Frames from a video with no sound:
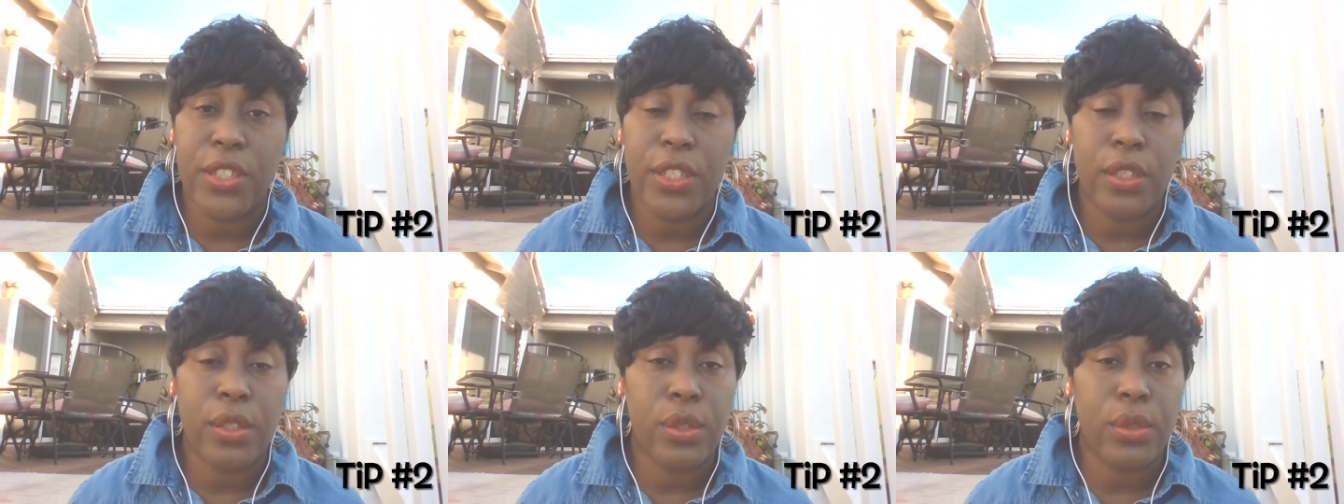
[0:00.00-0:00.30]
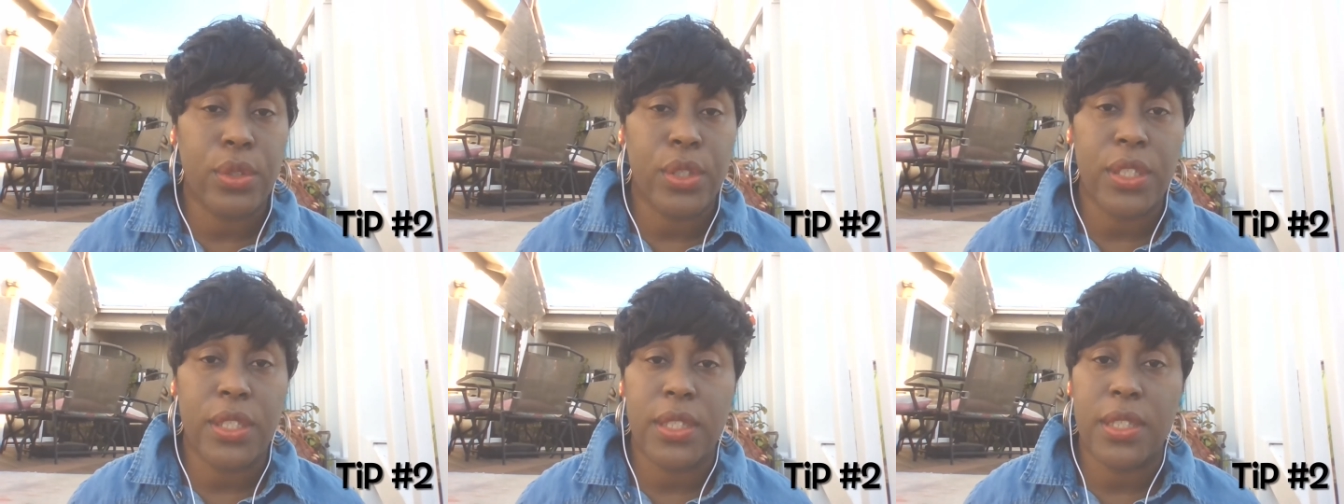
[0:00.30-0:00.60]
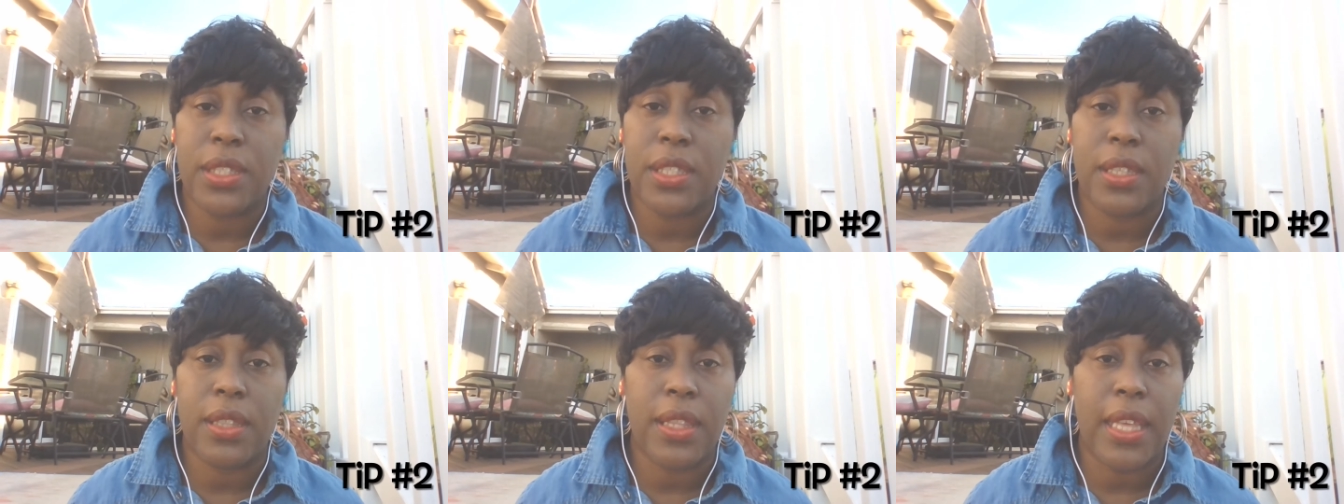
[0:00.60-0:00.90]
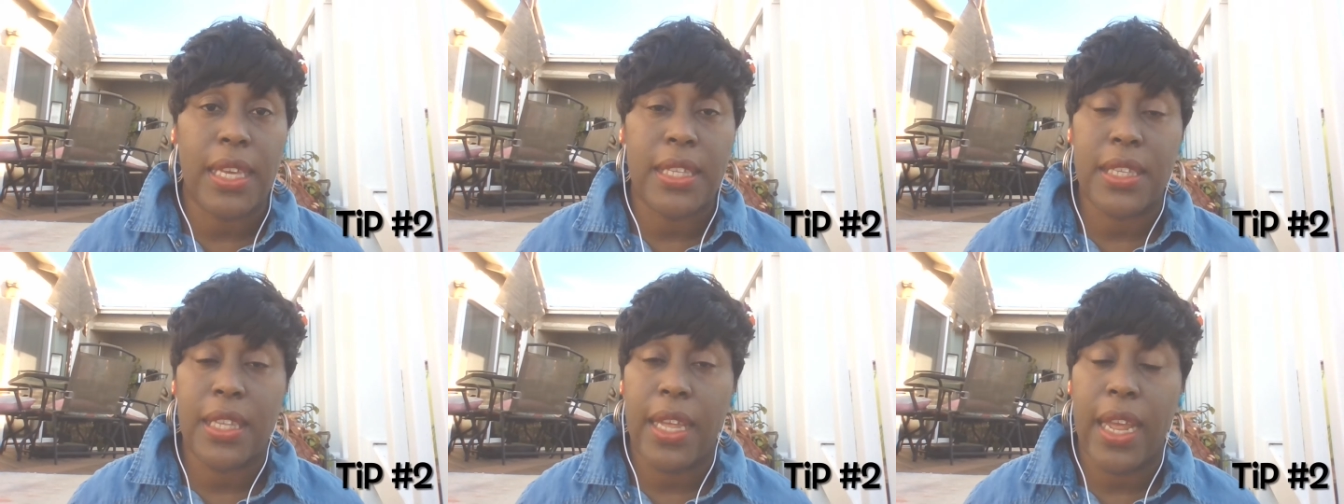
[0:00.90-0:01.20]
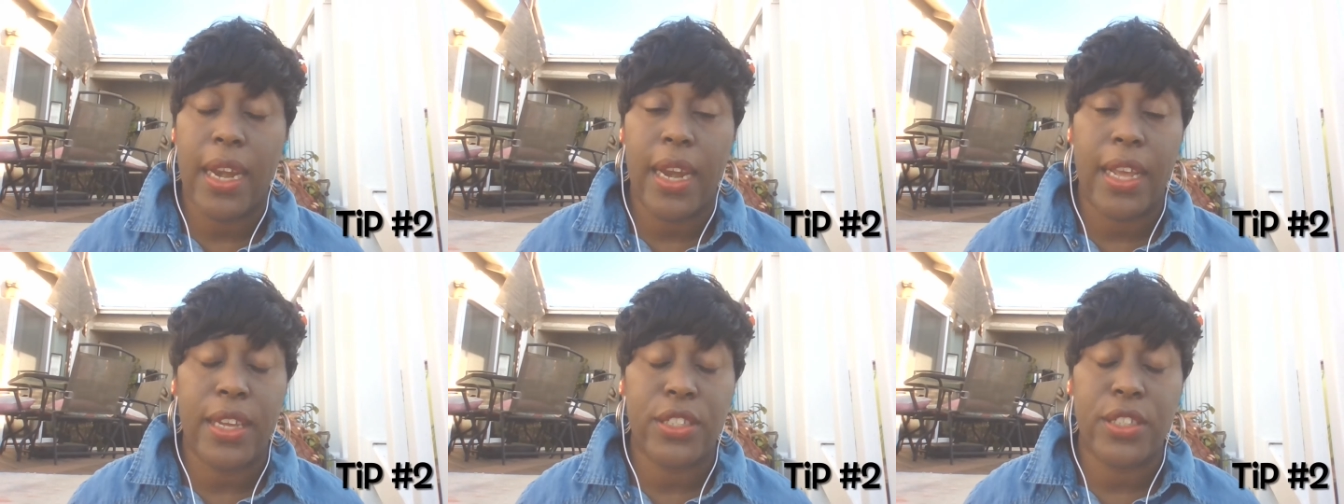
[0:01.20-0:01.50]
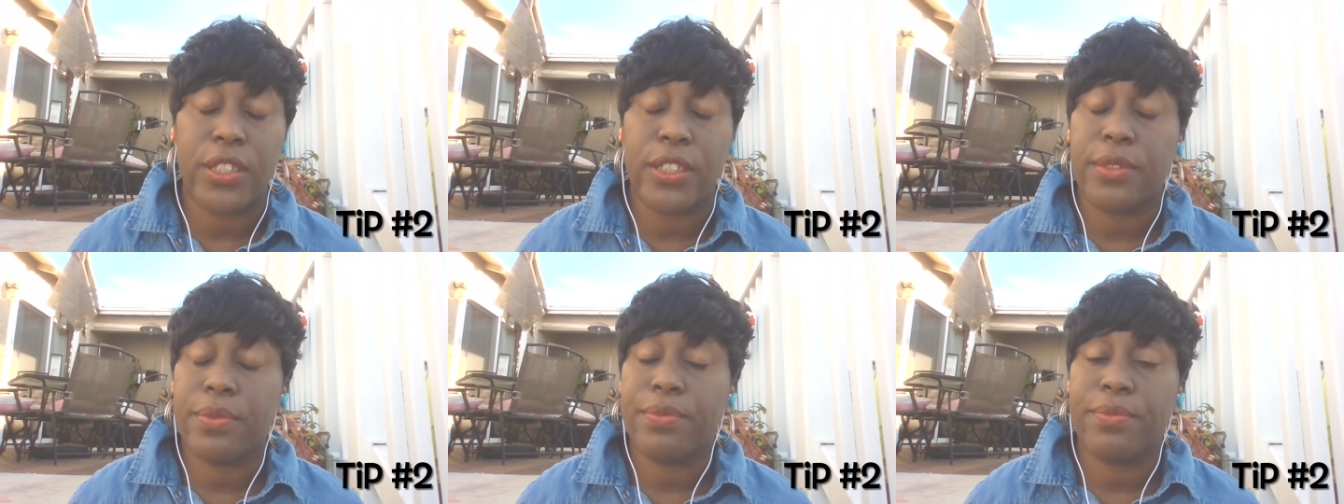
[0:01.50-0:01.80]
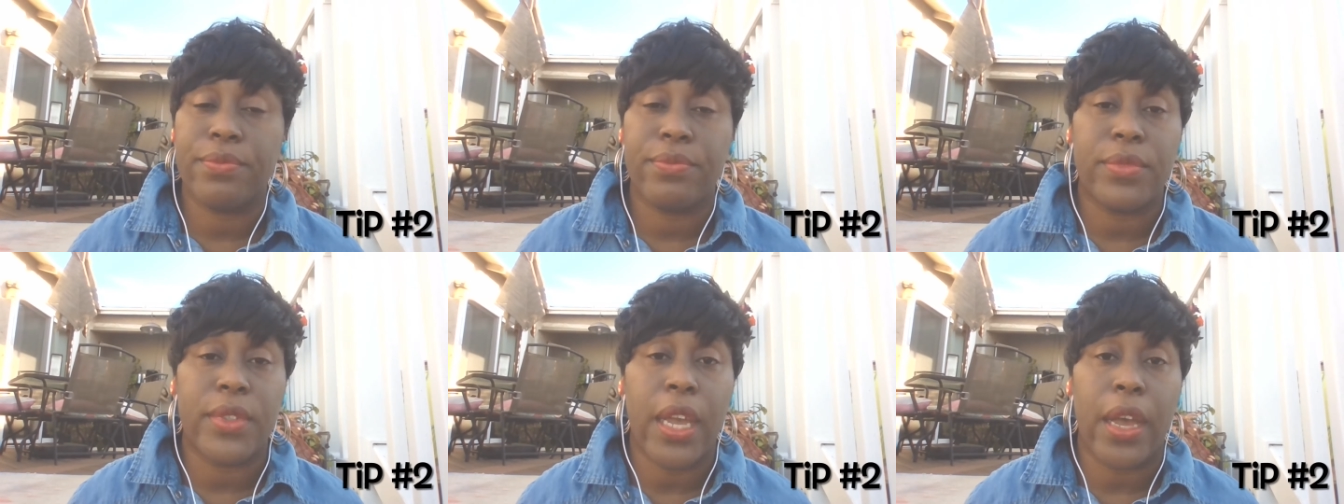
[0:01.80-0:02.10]
solutions, and things of that nature.
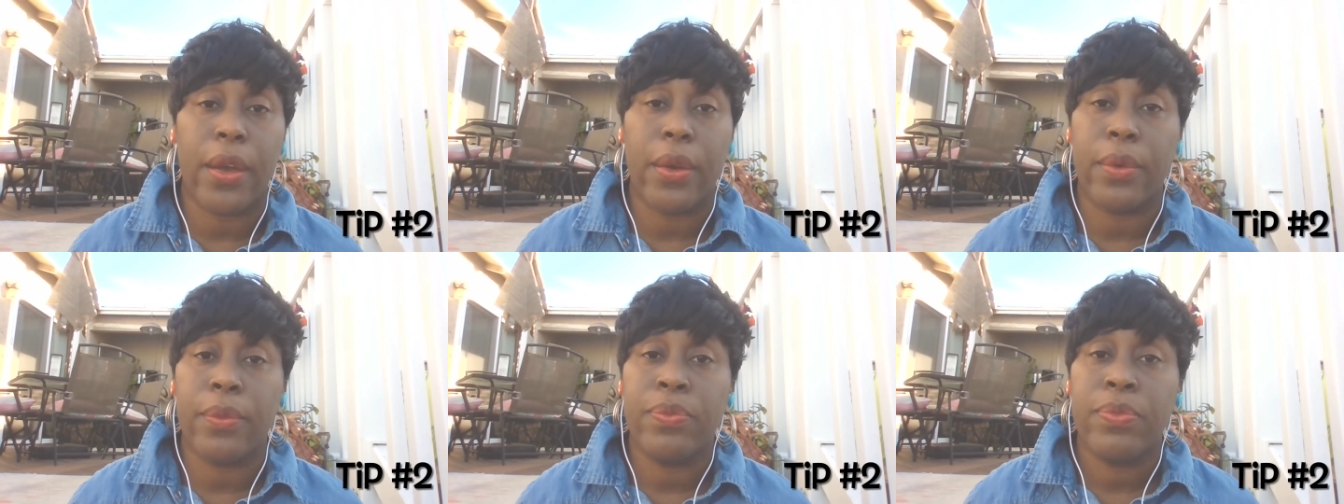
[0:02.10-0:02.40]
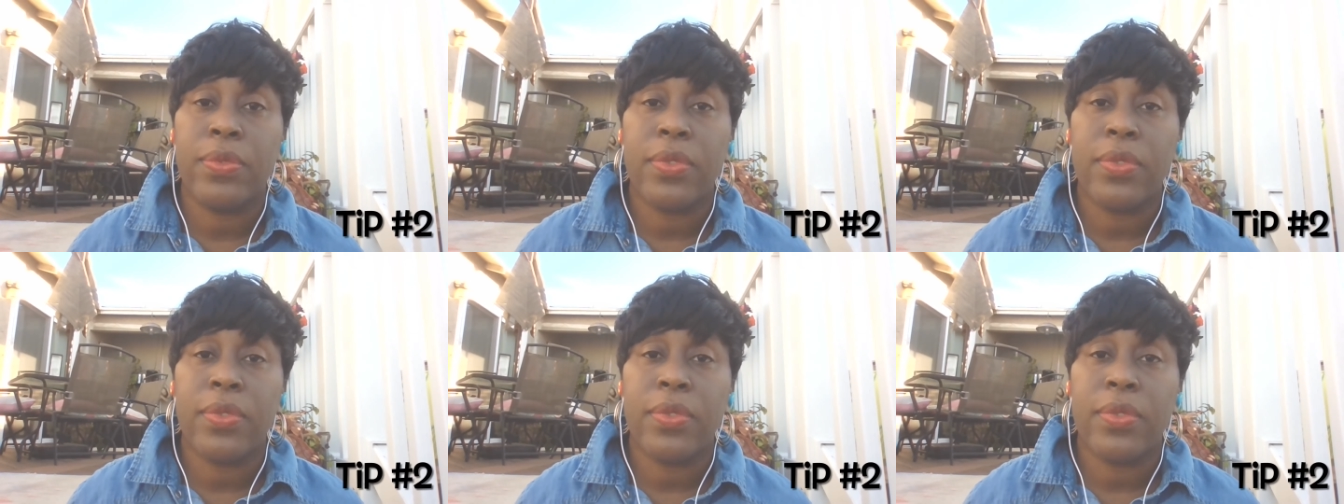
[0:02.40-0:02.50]
No.